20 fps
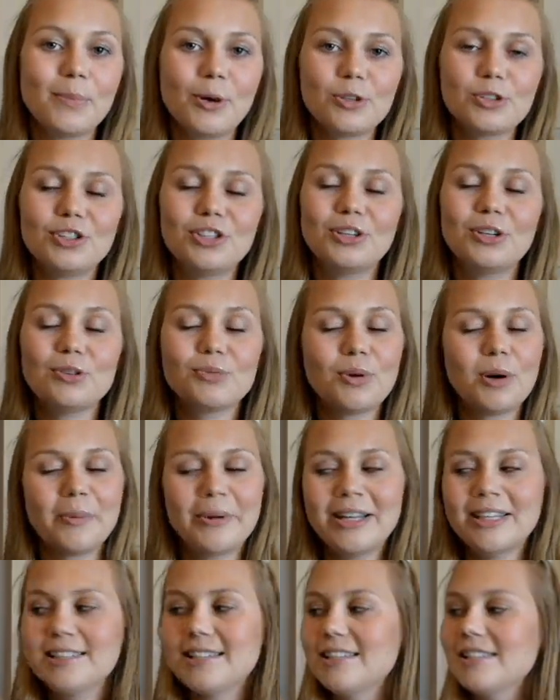emotional
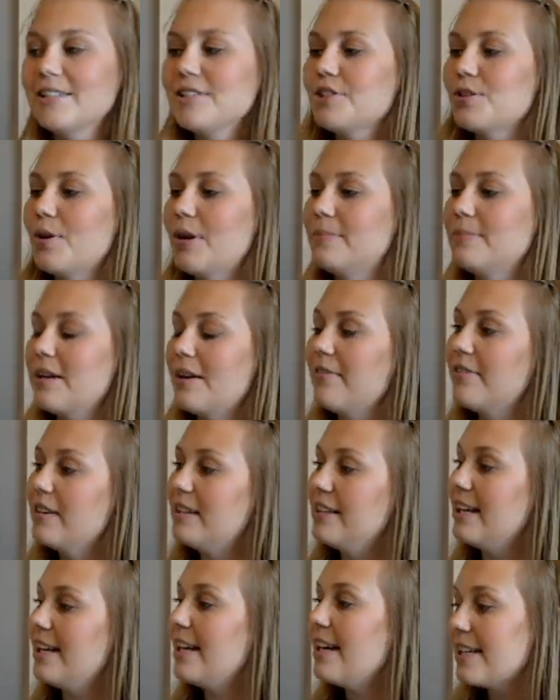romances, so I'm
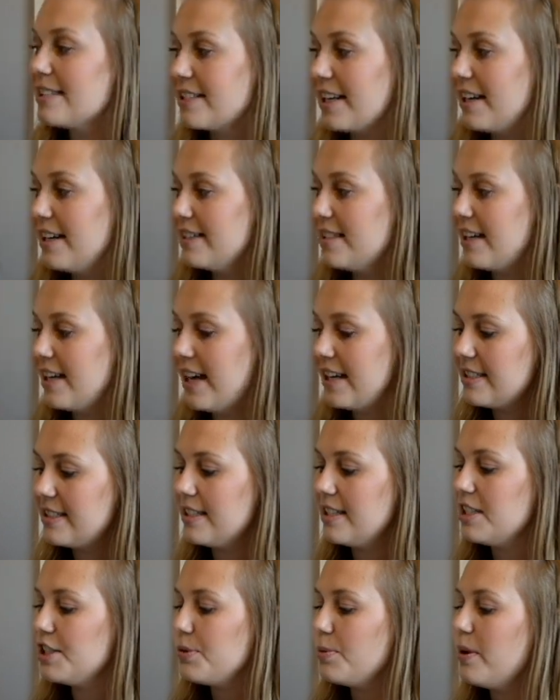definitely excited to get to
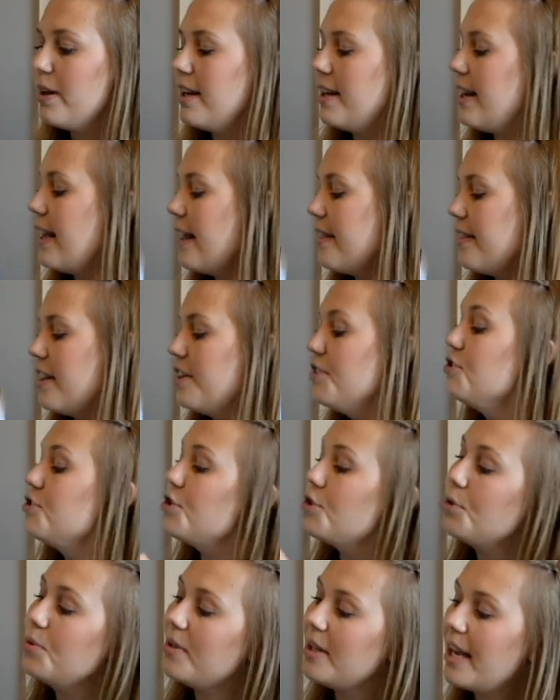this one. And then
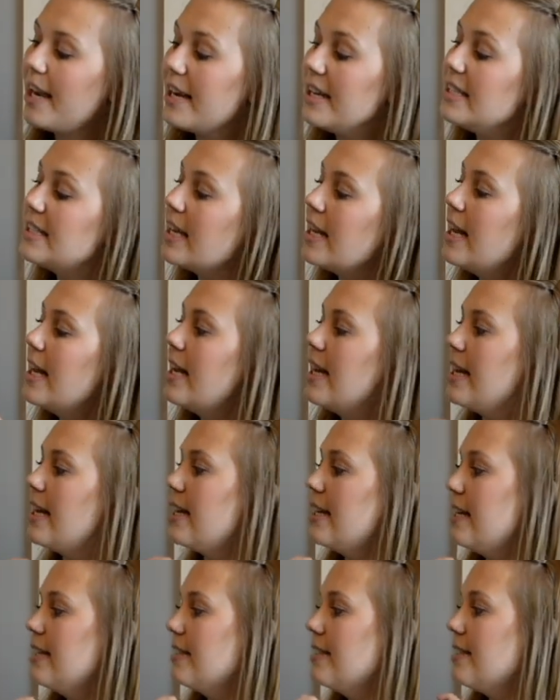Too Late
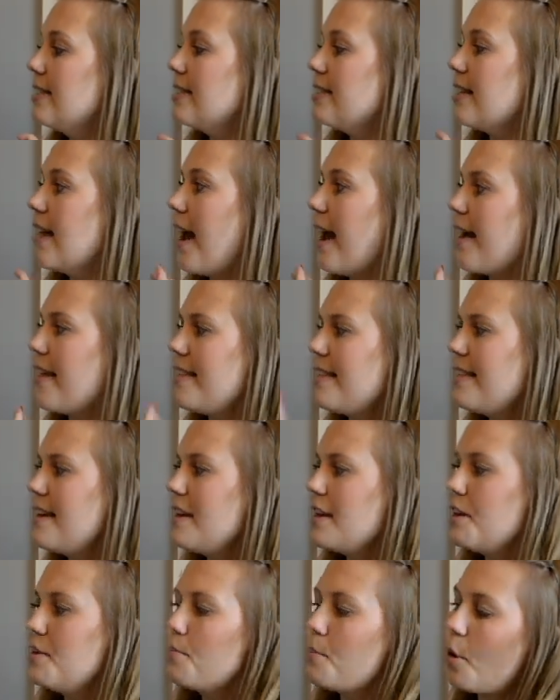is, I
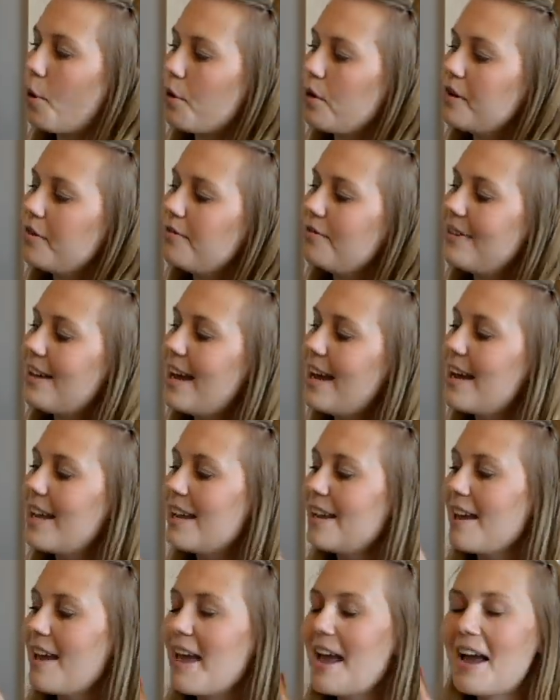think, more of
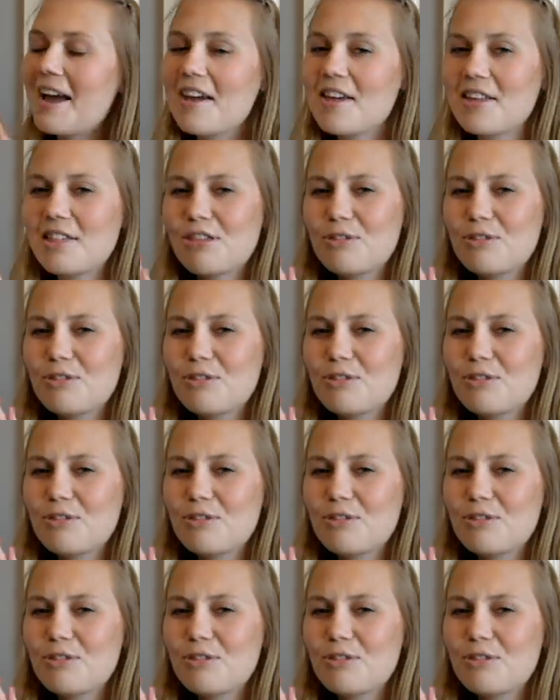like a